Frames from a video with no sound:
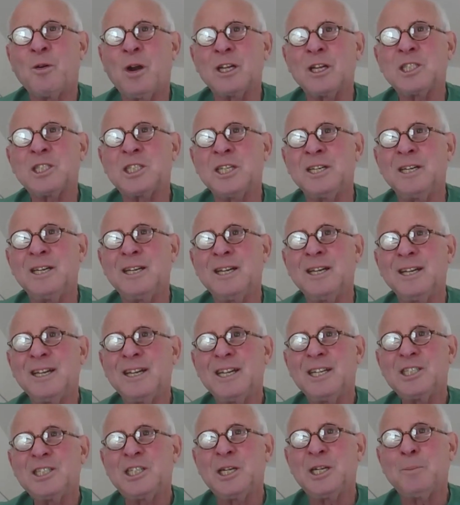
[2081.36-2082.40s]
Russian
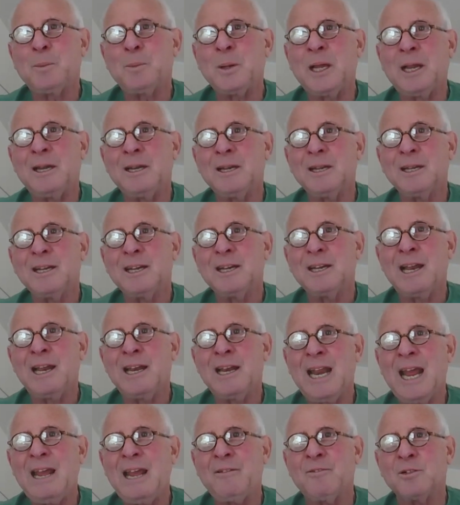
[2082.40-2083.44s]
shipping
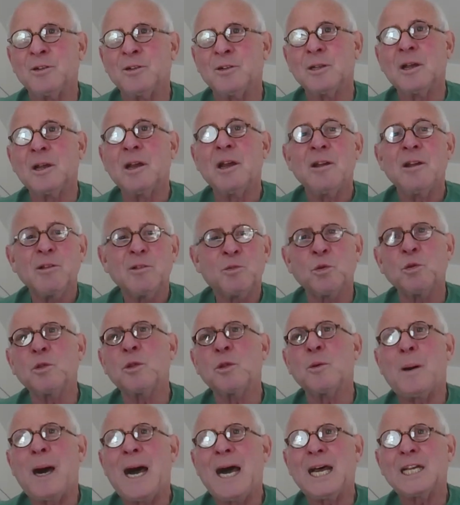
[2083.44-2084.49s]
and naval
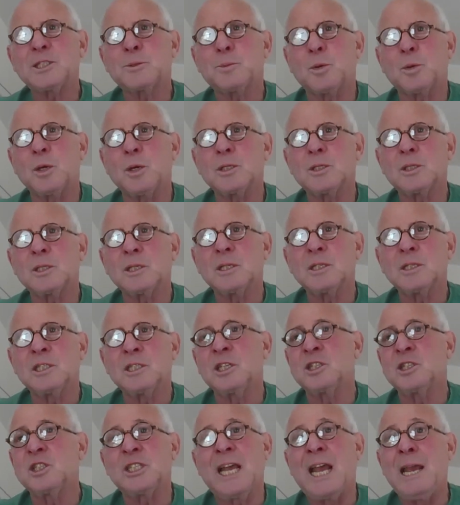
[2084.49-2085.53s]
through the Bosphorus,
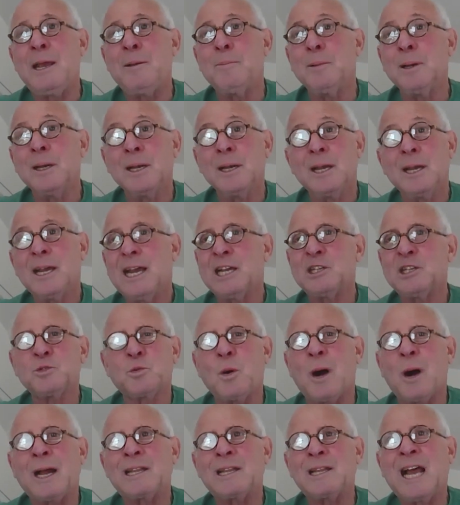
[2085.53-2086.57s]
the same as
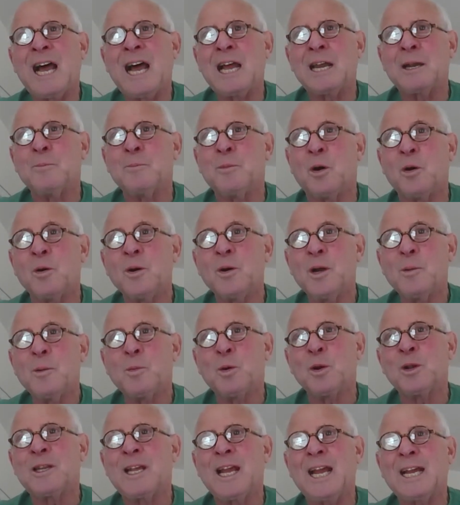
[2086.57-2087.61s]
Guantanamo
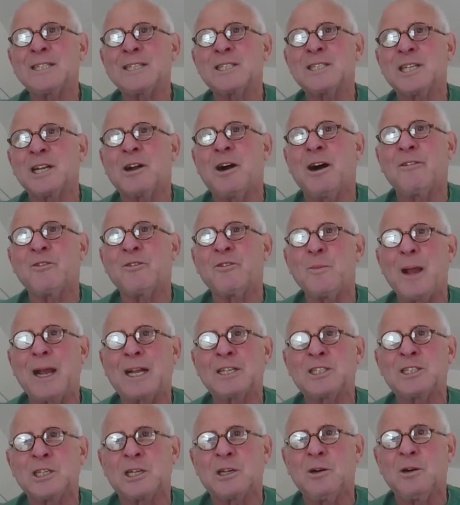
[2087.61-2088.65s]
protects the Gulf of
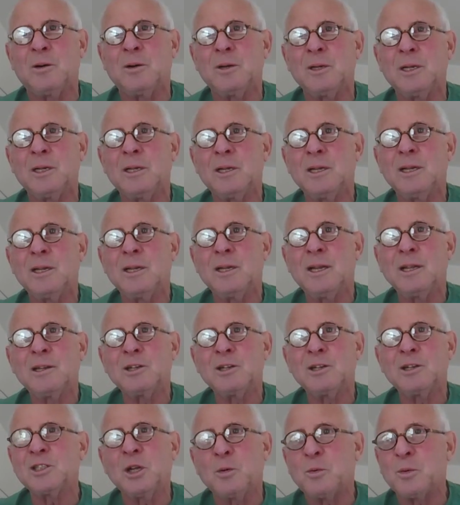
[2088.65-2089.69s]
Mexico.
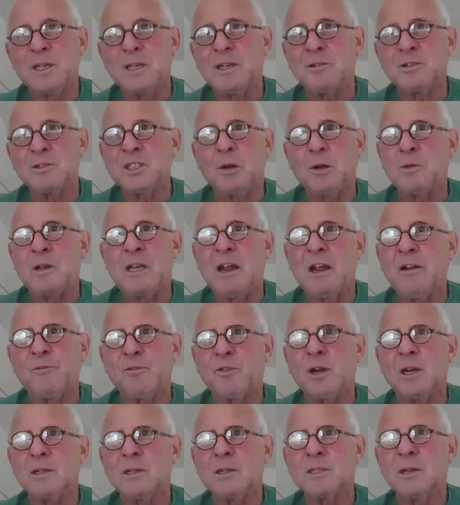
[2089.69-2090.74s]
There's no
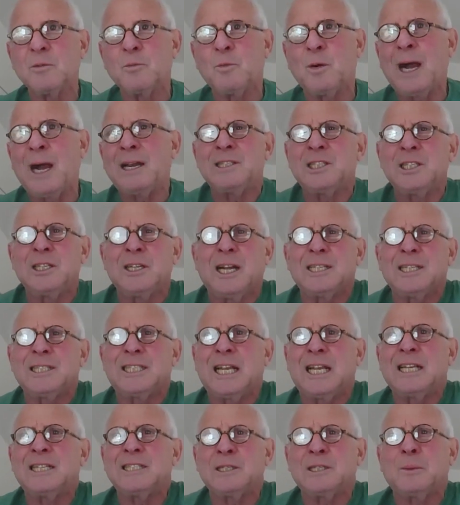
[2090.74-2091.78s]
difference. Why does the United
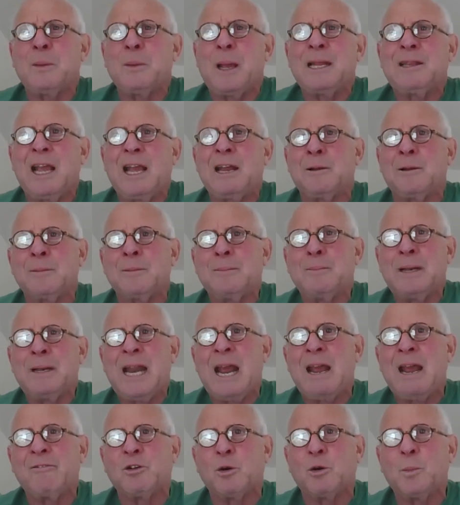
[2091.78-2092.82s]
States maintain a
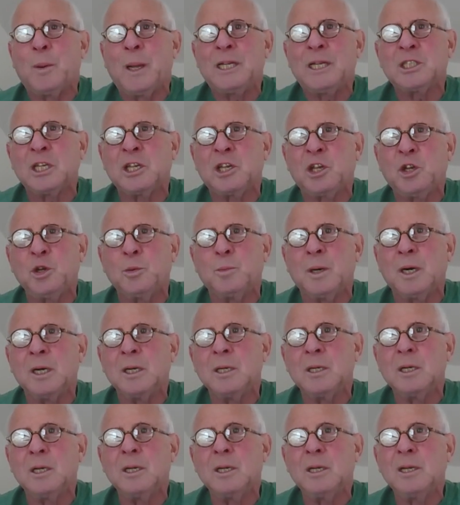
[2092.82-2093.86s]
naval base in Cuba?
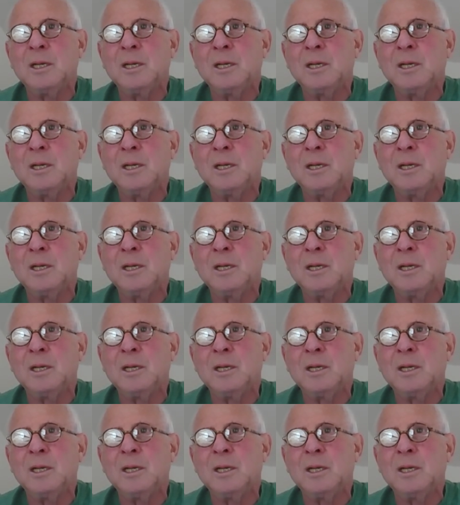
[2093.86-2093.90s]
